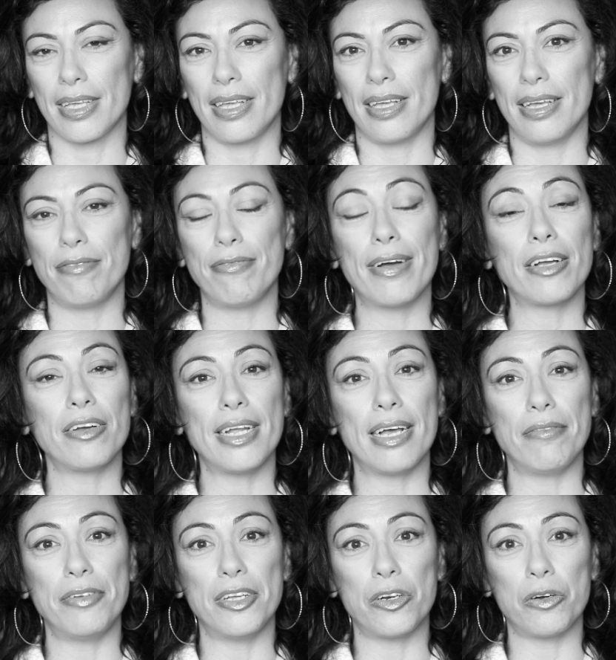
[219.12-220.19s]
If I could
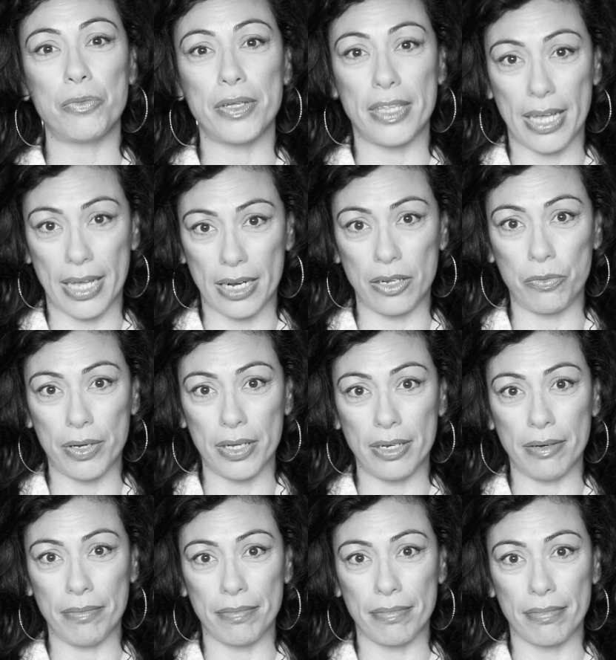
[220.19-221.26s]
have dinner with anyone,